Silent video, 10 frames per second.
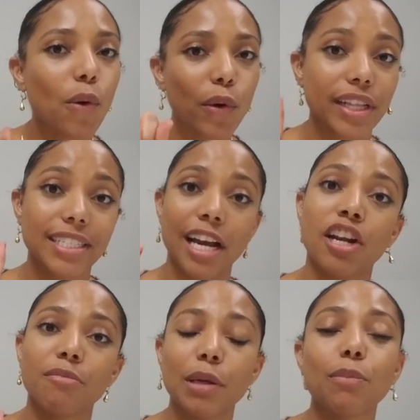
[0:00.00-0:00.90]
or the sound
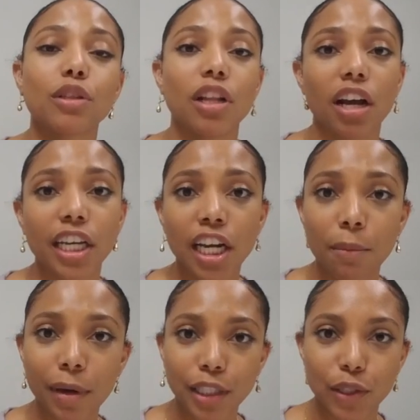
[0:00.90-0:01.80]
of people knocking
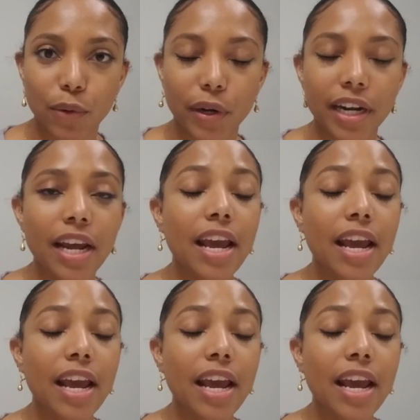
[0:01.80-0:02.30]
on my door,